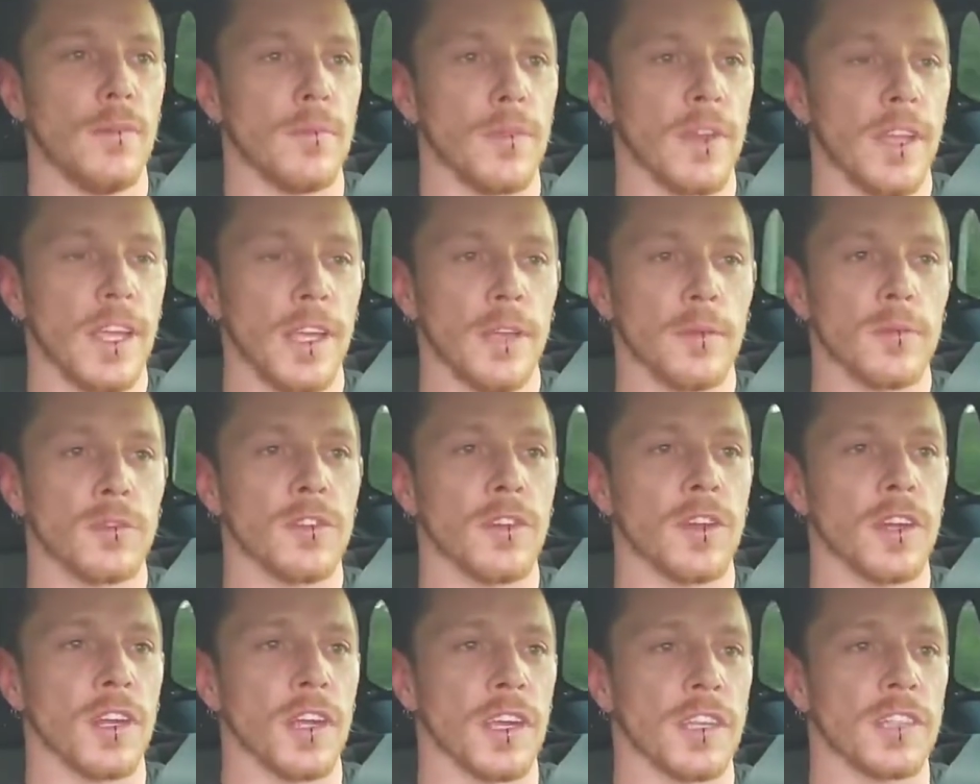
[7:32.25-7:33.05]

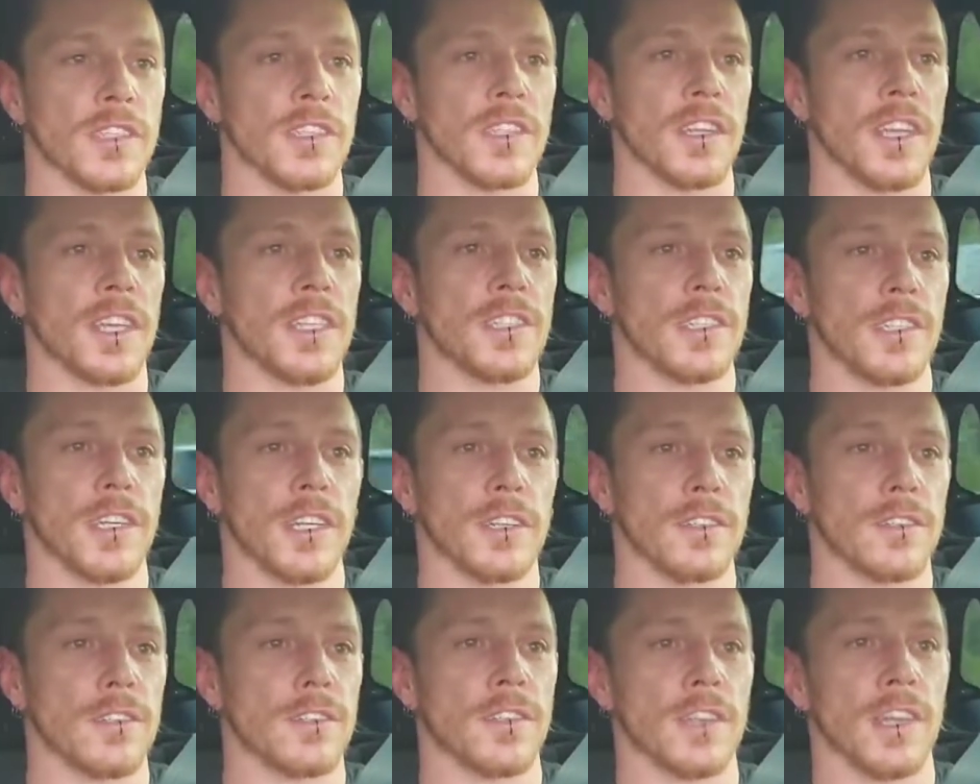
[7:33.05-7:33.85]
Hamstring isolation
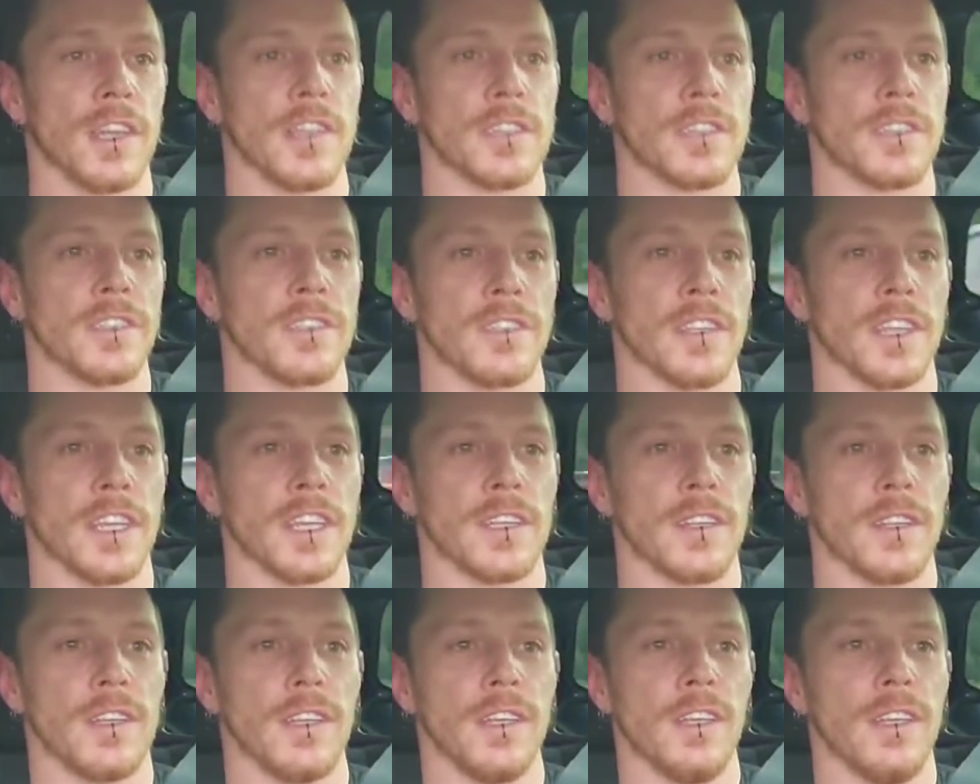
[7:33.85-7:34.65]
exercises,
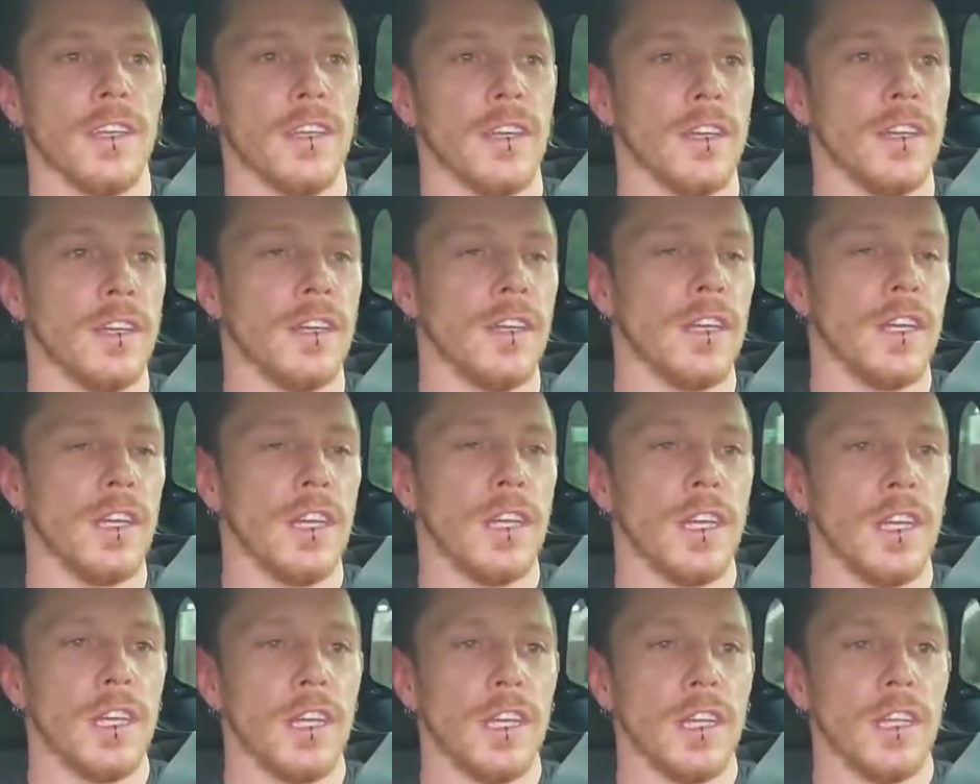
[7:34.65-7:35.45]
like the
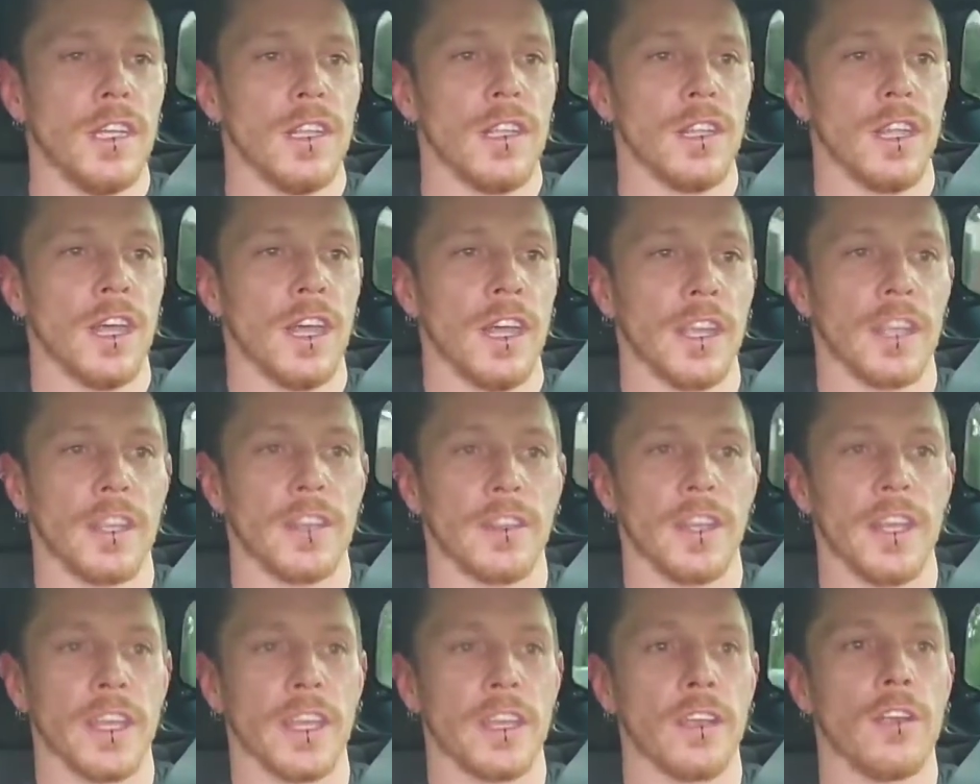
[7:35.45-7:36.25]
lying
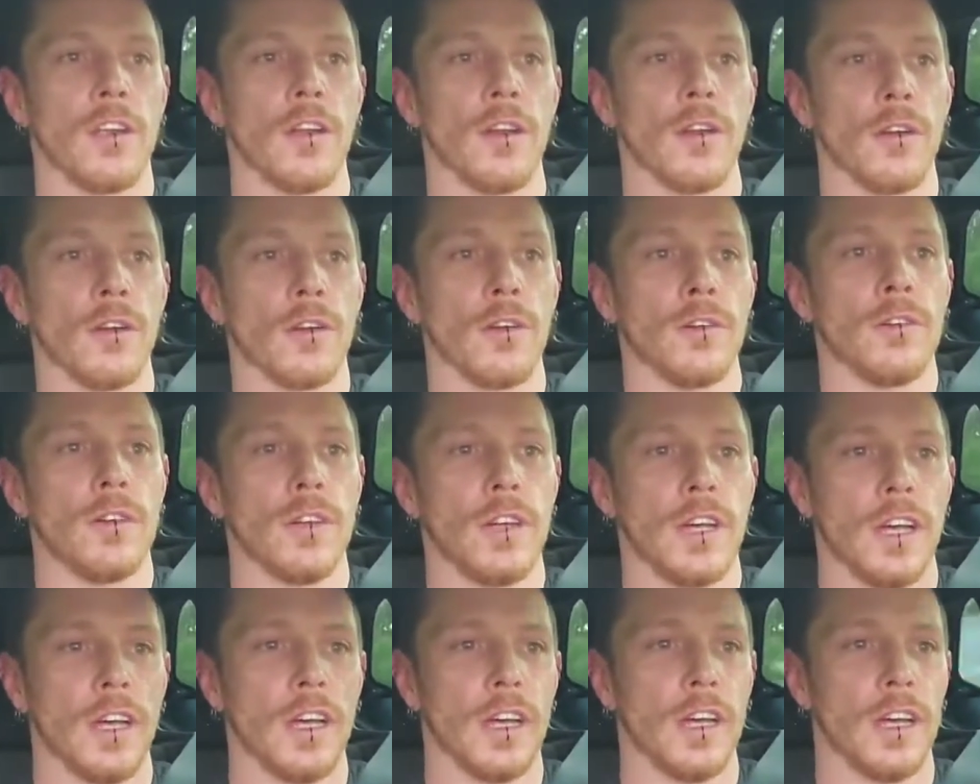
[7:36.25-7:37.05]
leg curl.
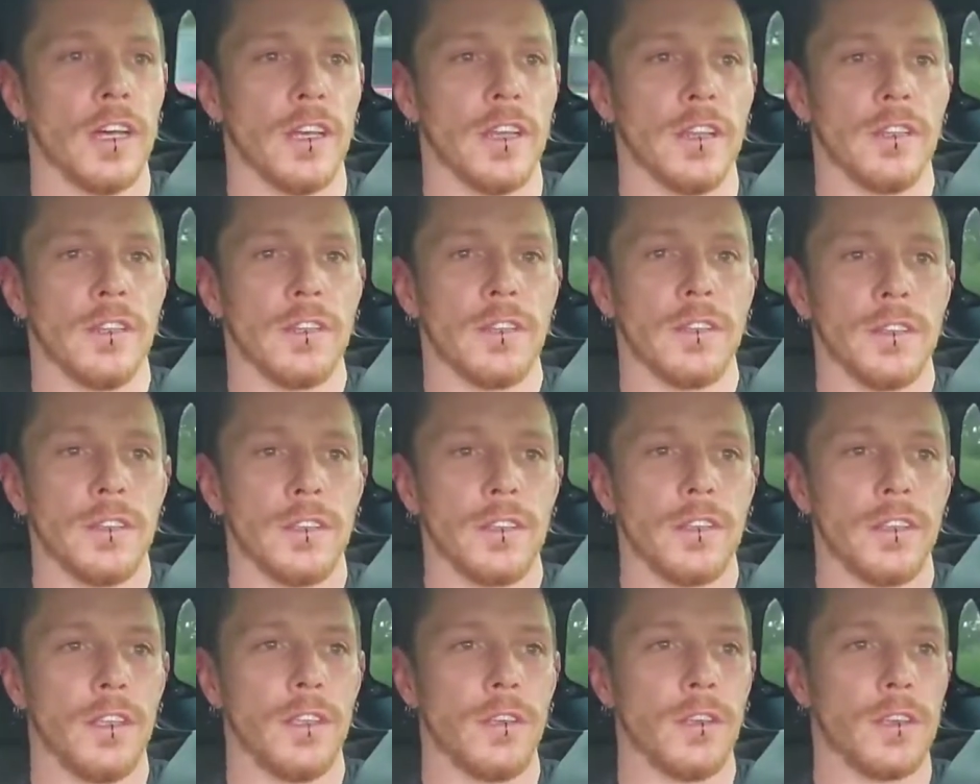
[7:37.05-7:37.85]

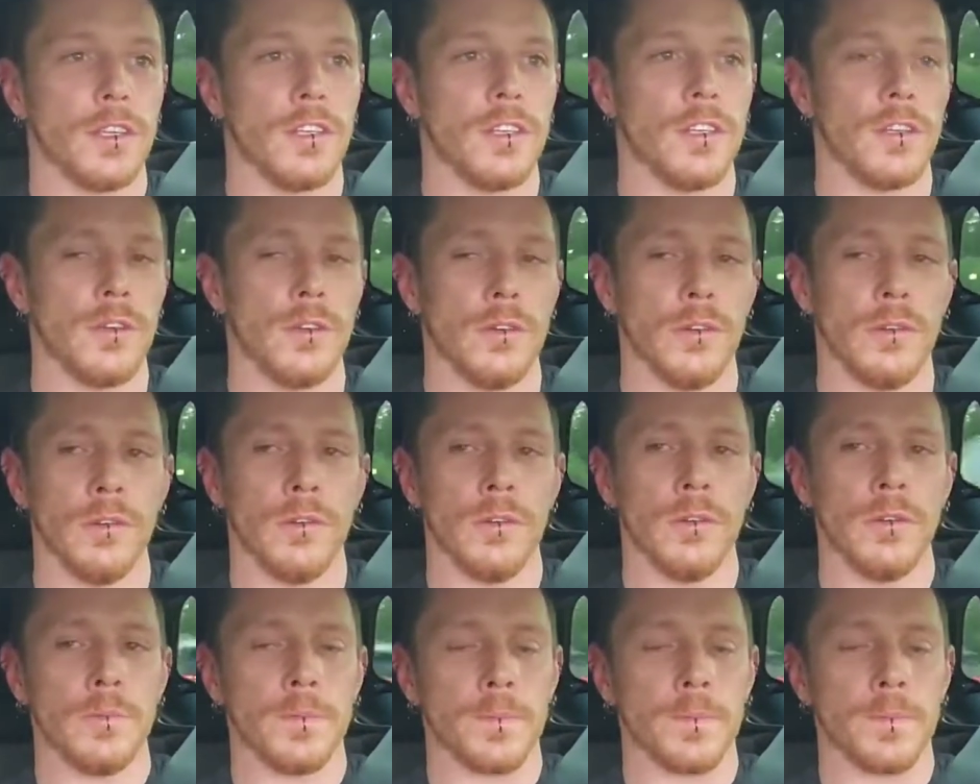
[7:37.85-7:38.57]
You could do